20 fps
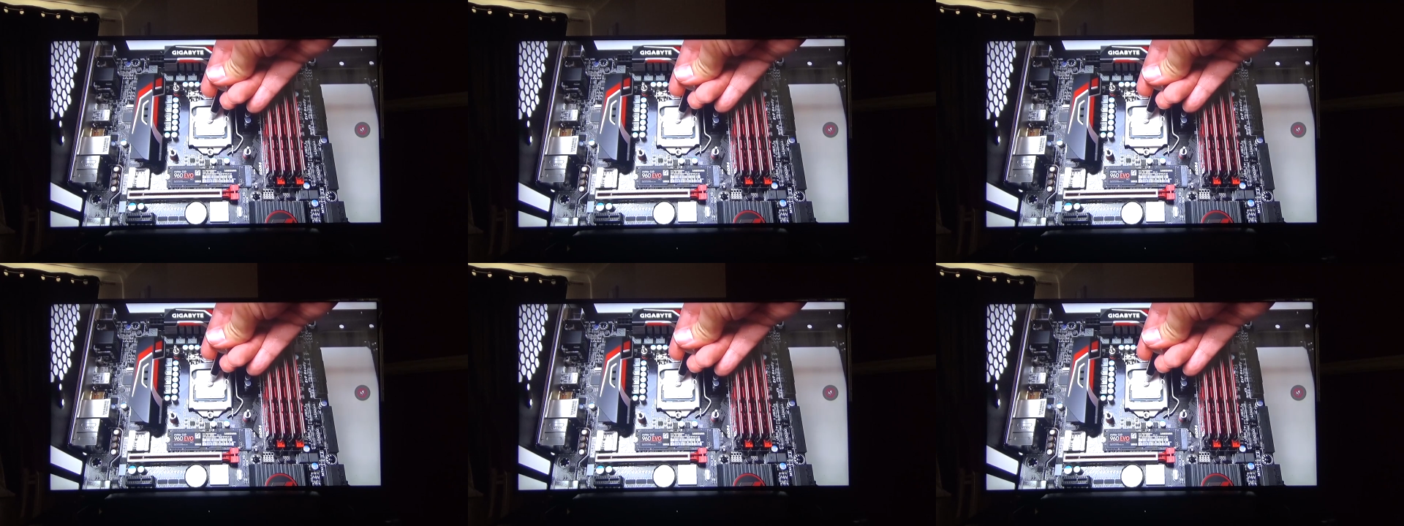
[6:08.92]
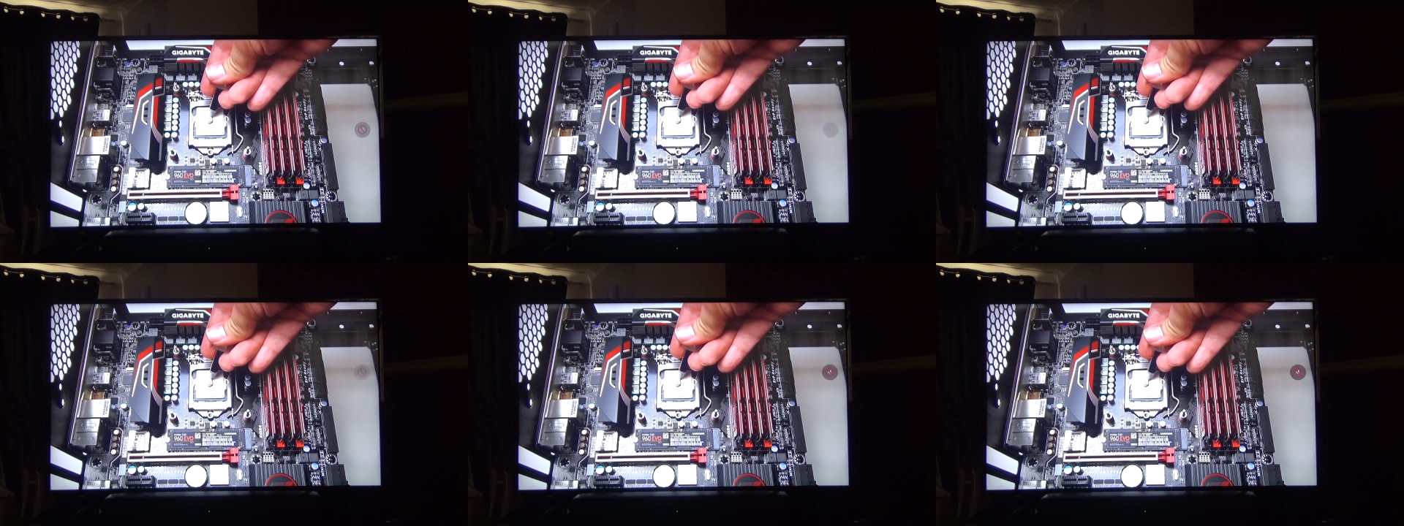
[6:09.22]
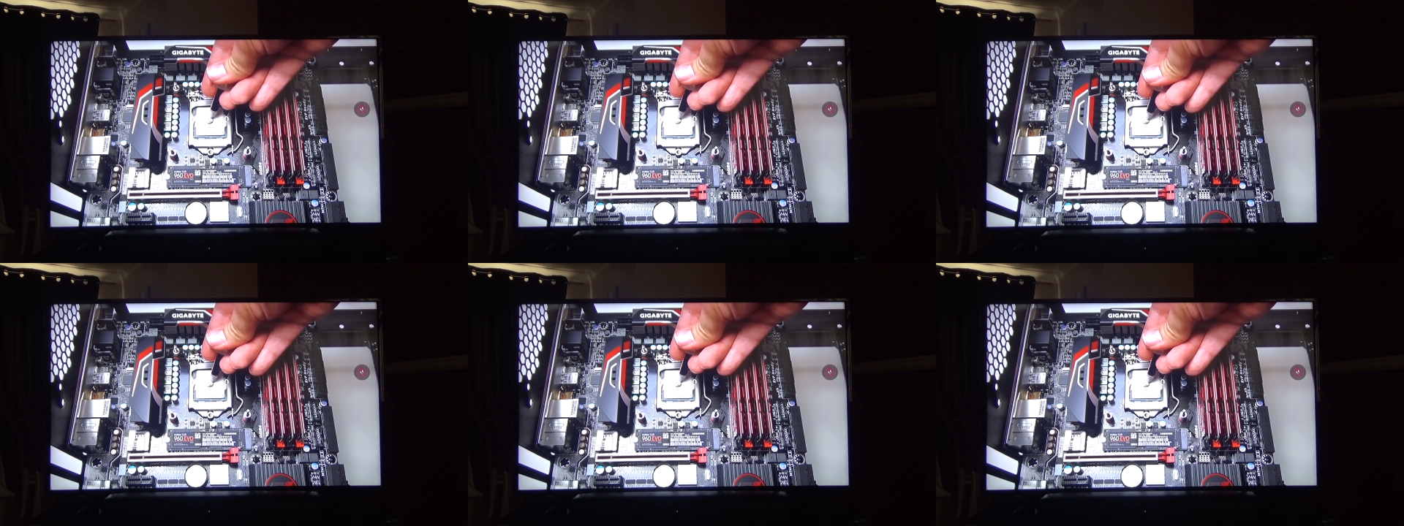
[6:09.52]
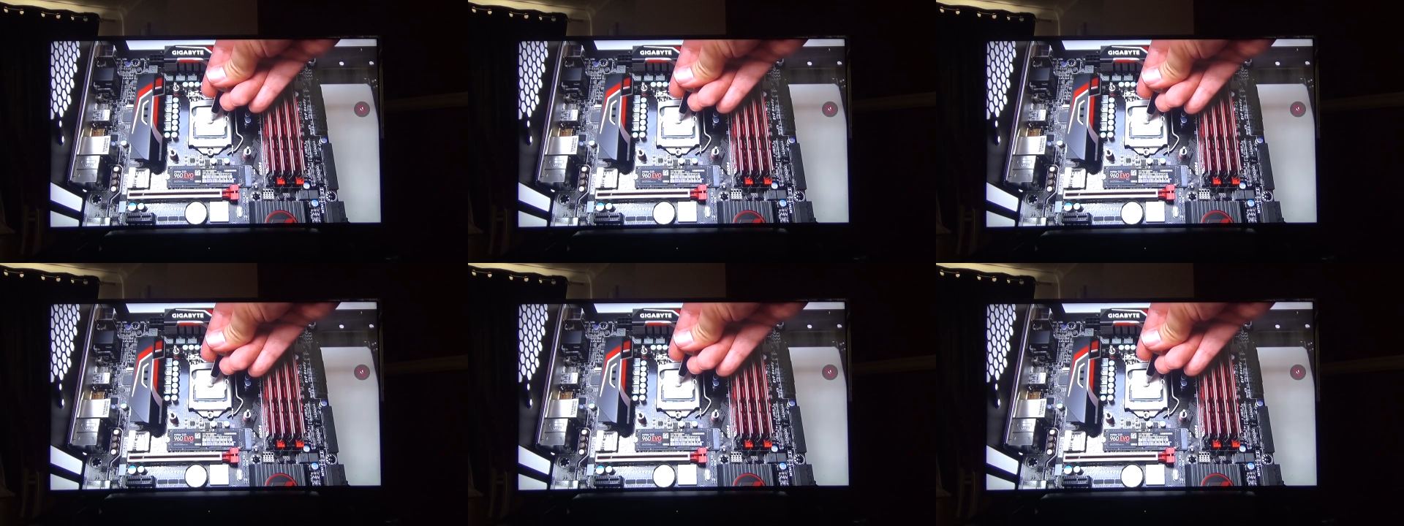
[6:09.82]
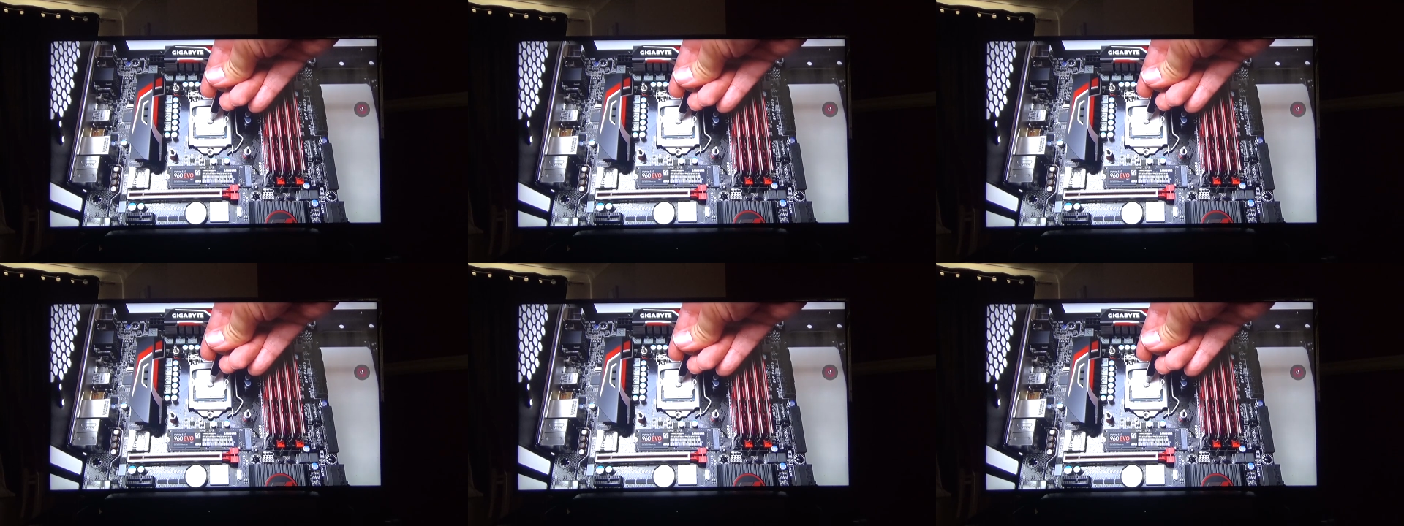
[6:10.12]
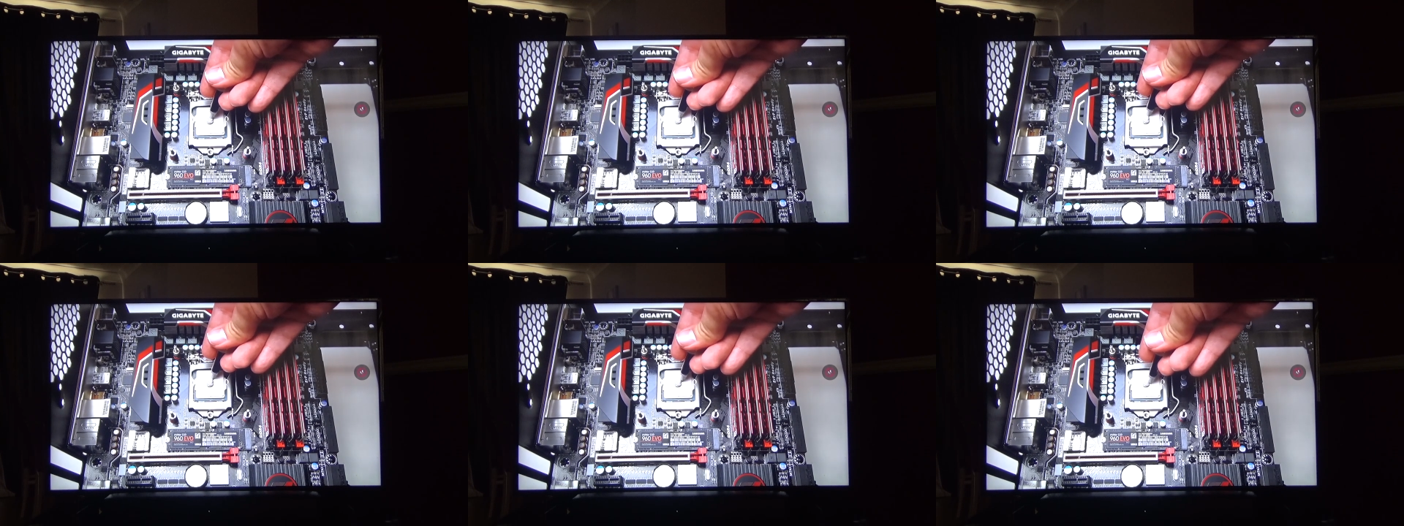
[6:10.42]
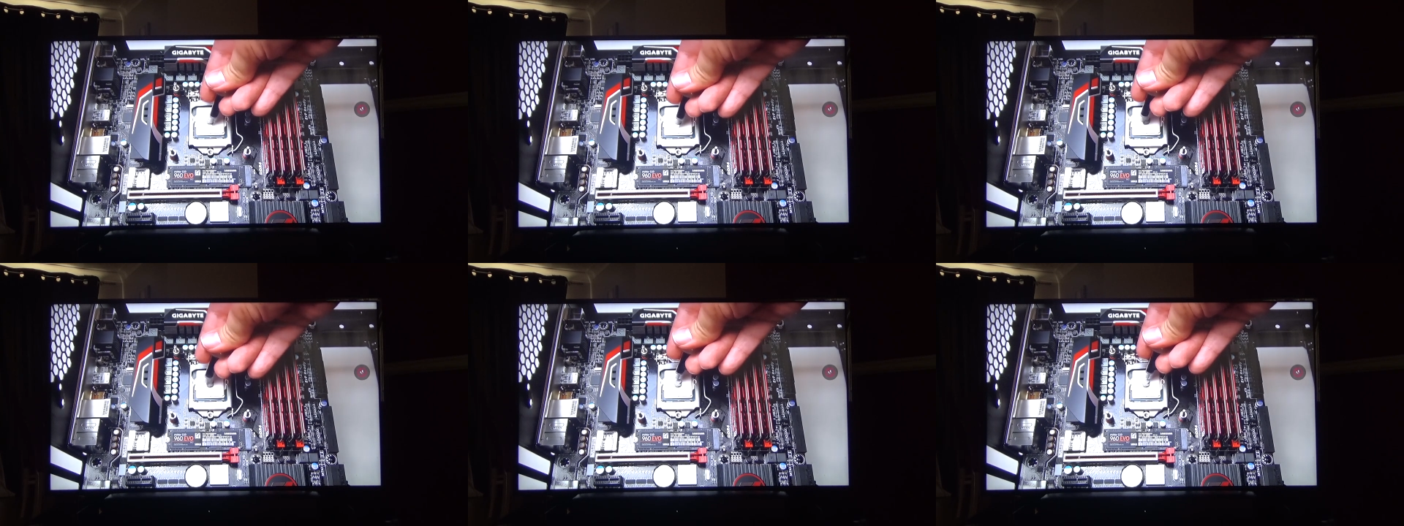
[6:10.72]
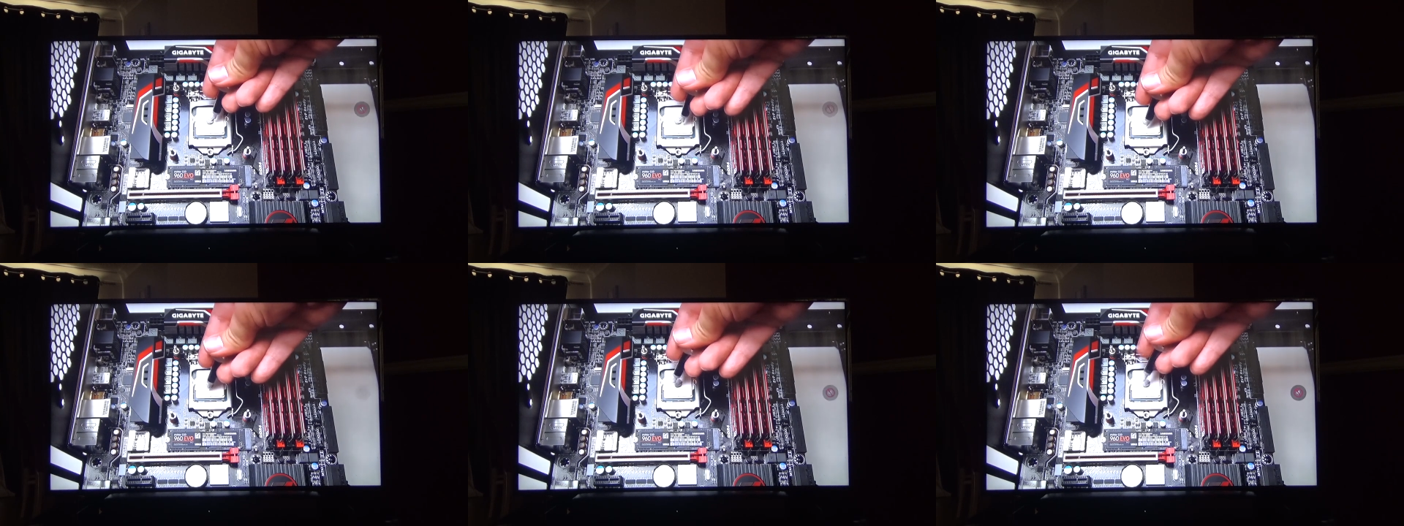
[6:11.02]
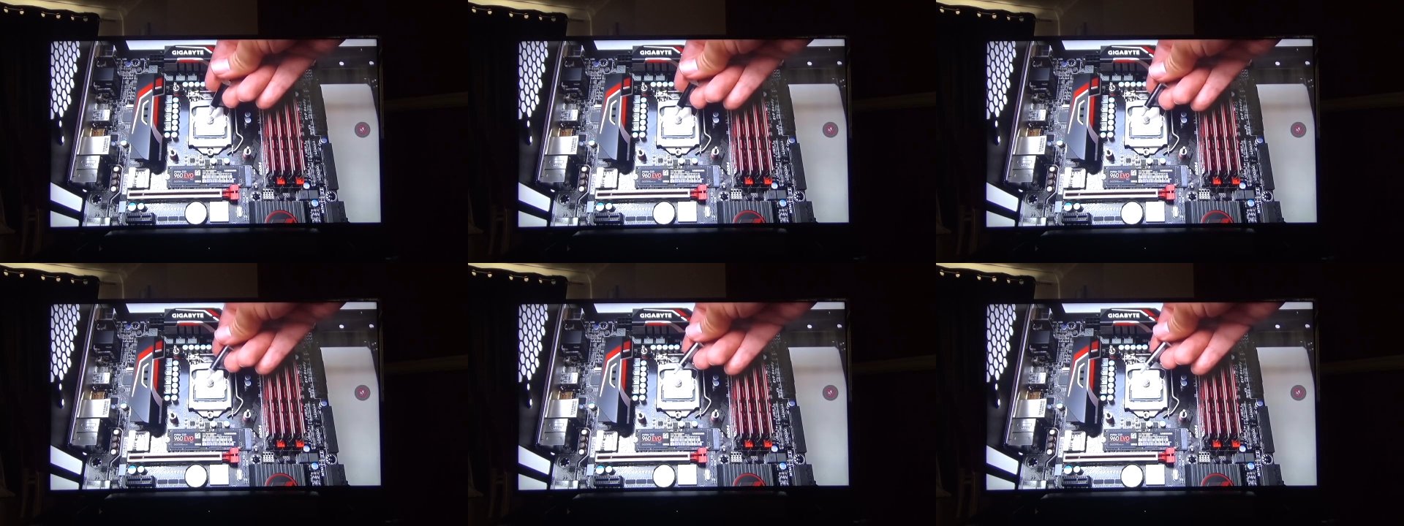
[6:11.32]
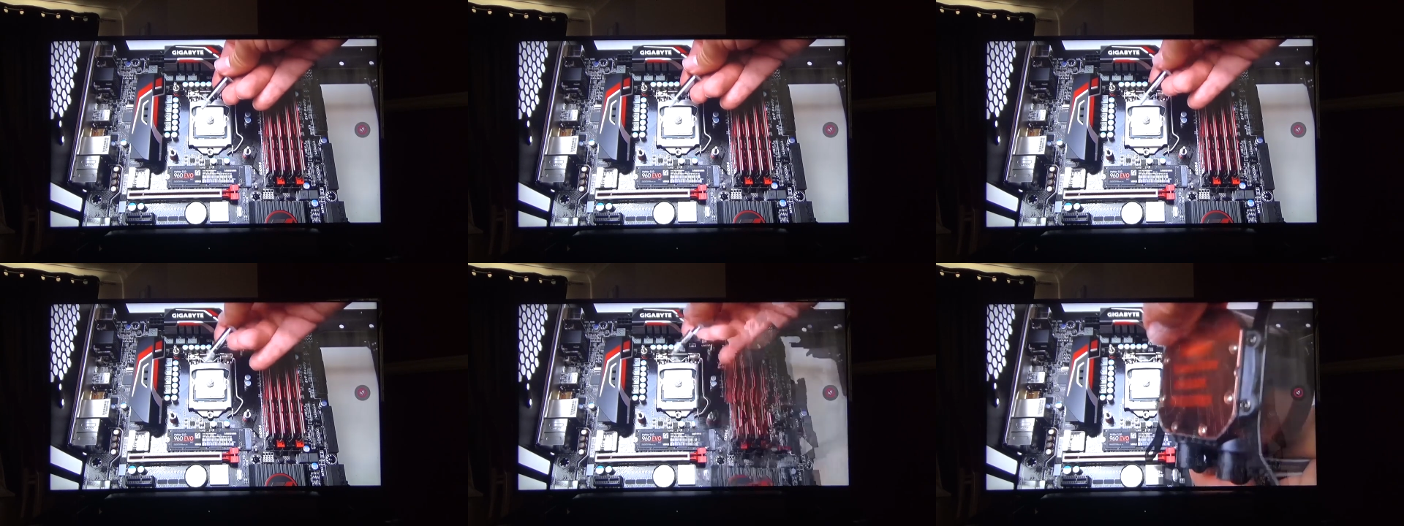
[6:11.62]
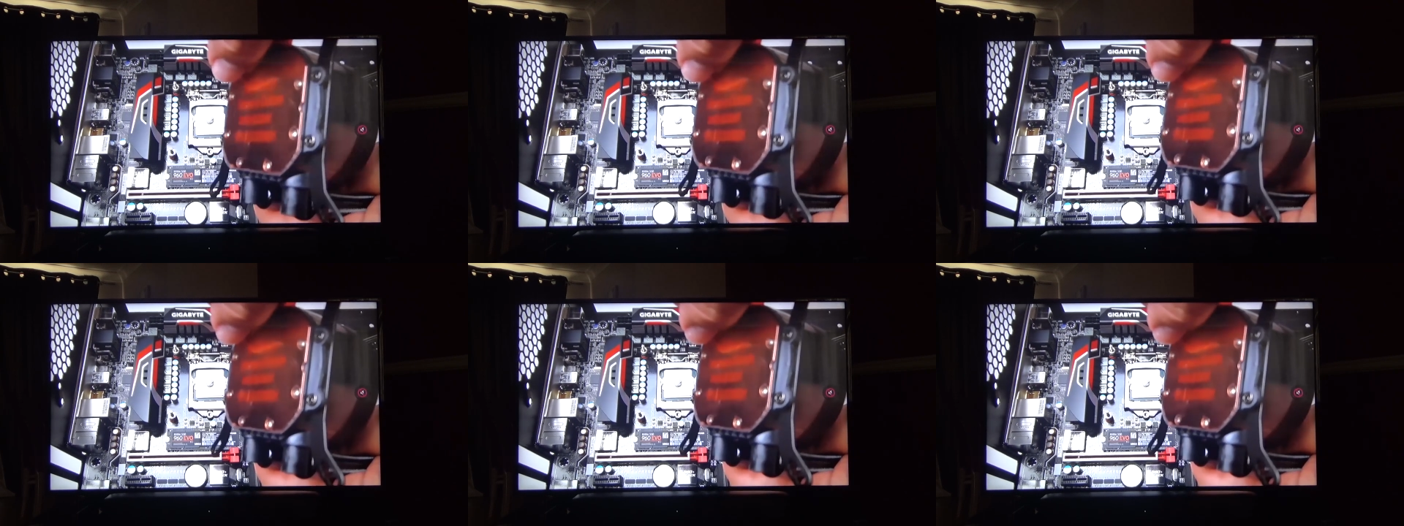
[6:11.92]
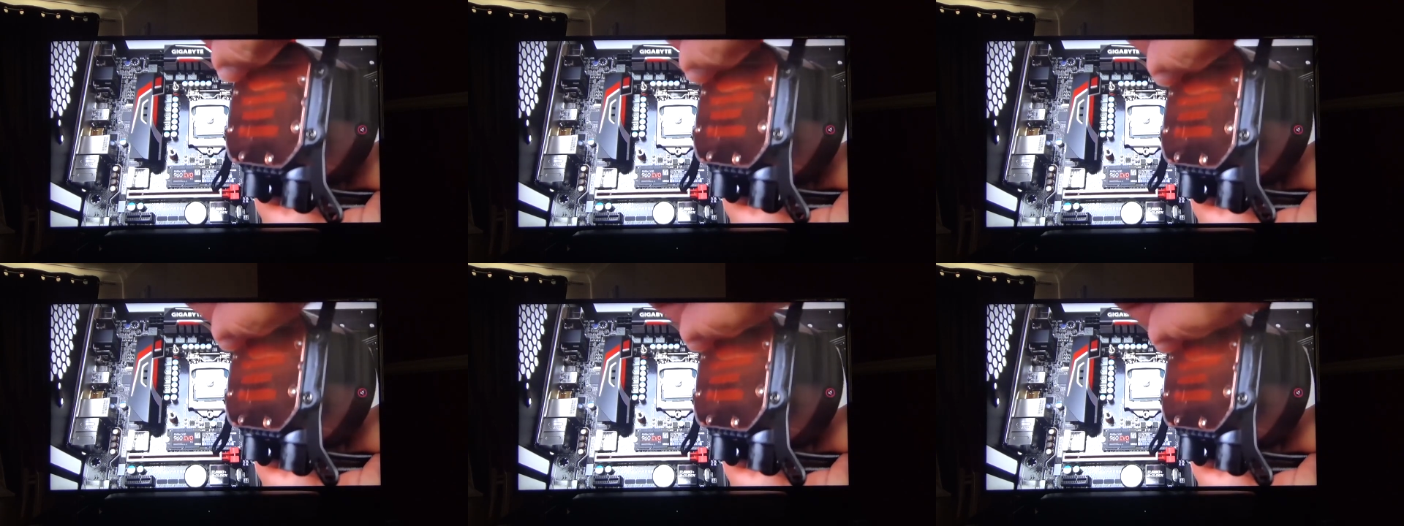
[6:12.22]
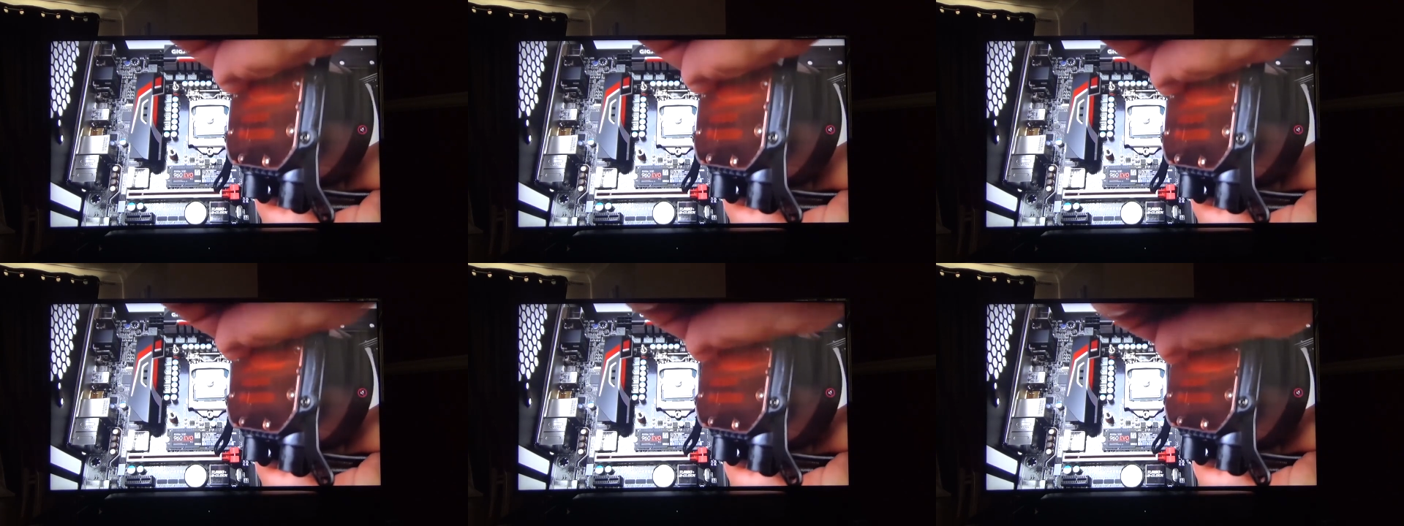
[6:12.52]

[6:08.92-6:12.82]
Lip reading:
[unreadable: no face in view]